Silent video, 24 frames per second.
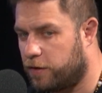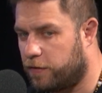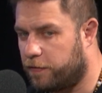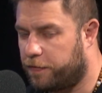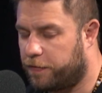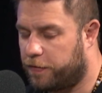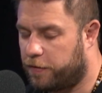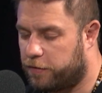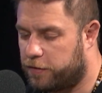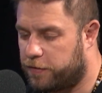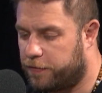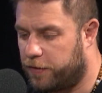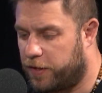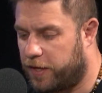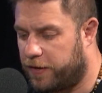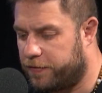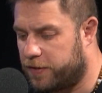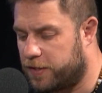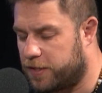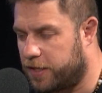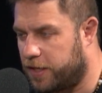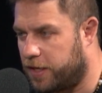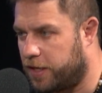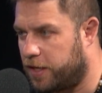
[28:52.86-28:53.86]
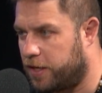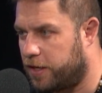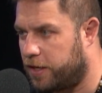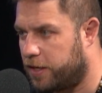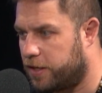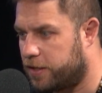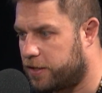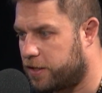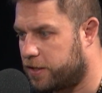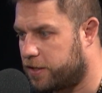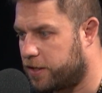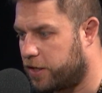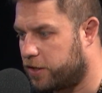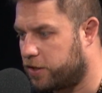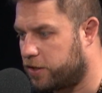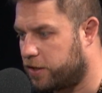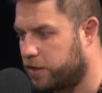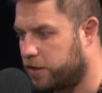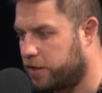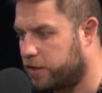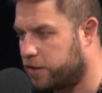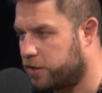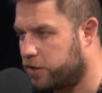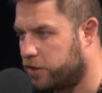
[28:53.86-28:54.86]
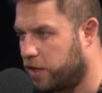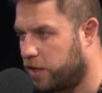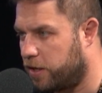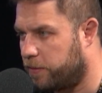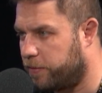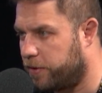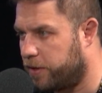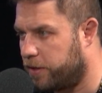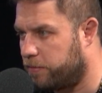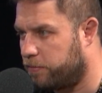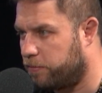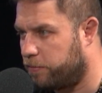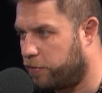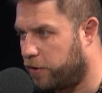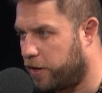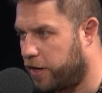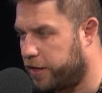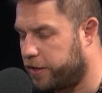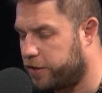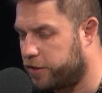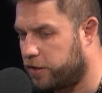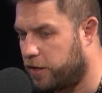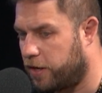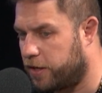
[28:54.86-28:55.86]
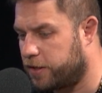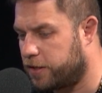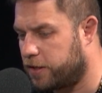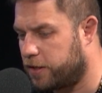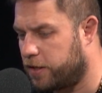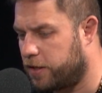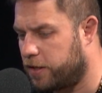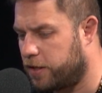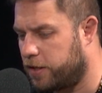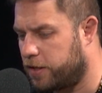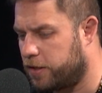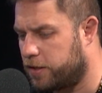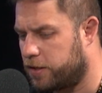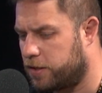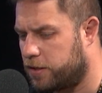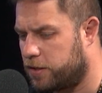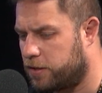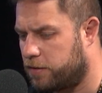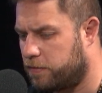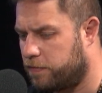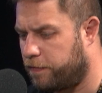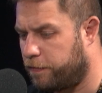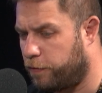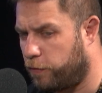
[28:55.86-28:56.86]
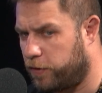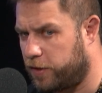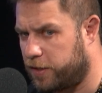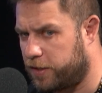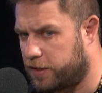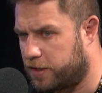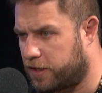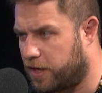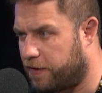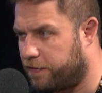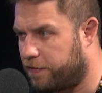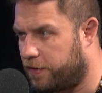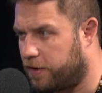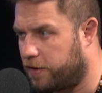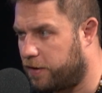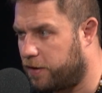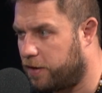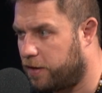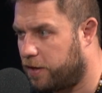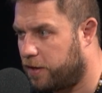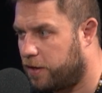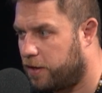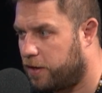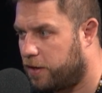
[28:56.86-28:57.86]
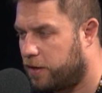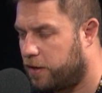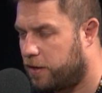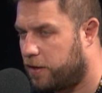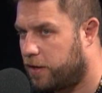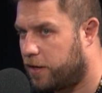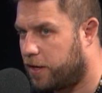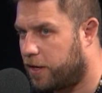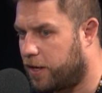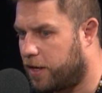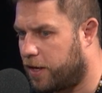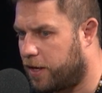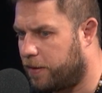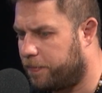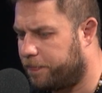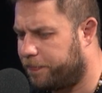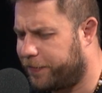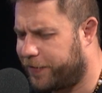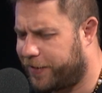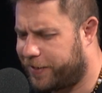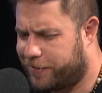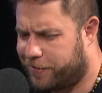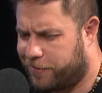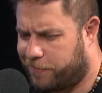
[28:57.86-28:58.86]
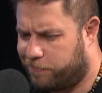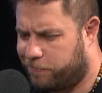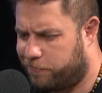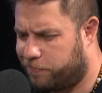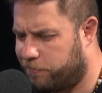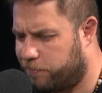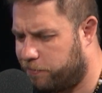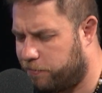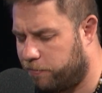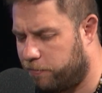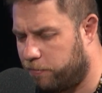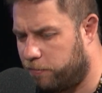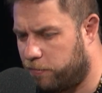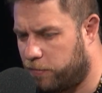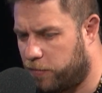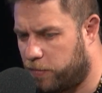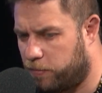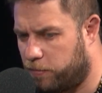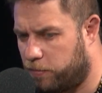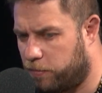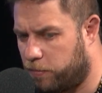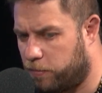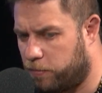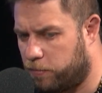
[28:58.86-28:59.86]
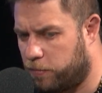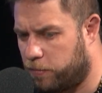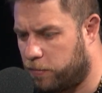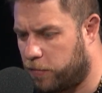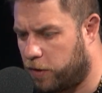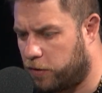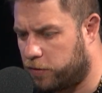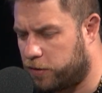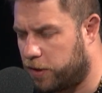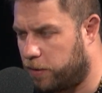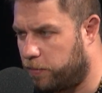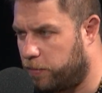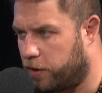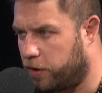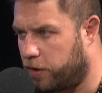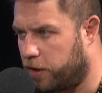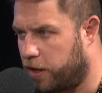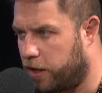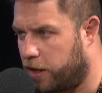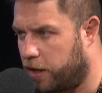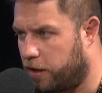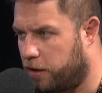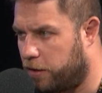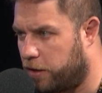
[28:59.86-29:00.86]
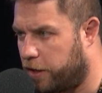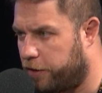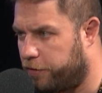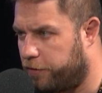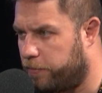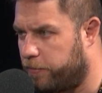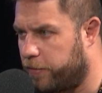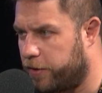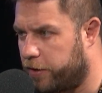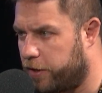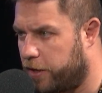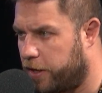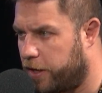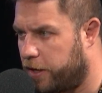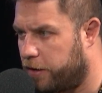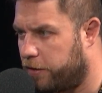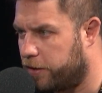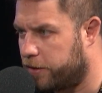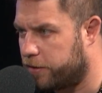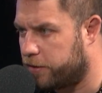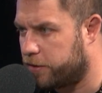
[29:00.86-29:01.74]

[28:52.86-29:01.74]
So for those of you that haven't seen it, it's essentially this gentleman, Brian Johnson. He's 47. He's a multimillionaire, 100-millionaire.